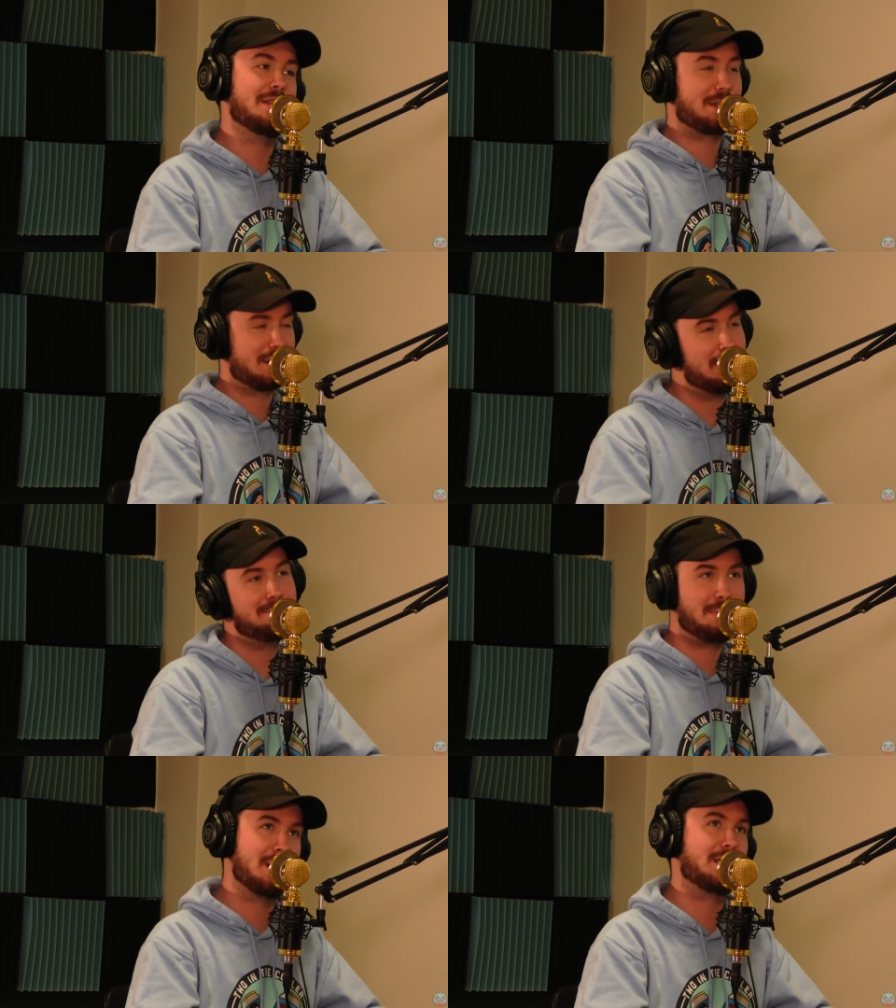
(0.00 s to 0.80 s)
Good
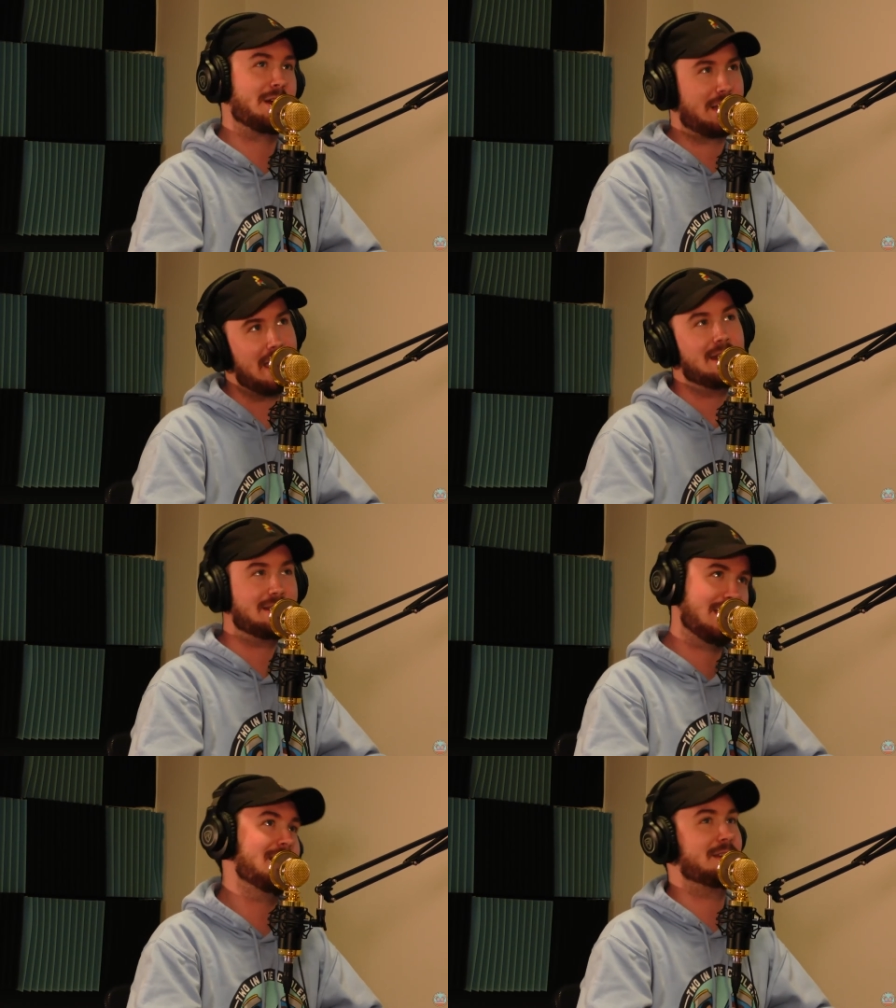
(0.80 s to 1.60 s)
Burger. Can I
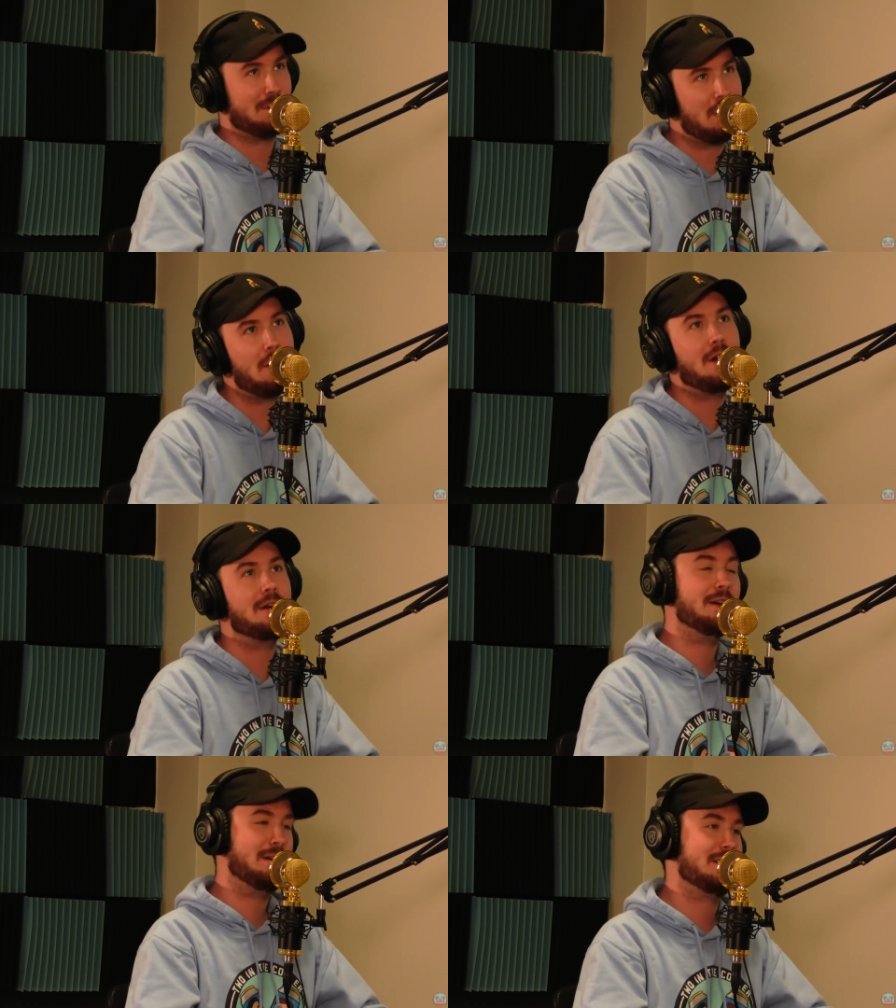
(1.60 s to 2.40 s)
take your order?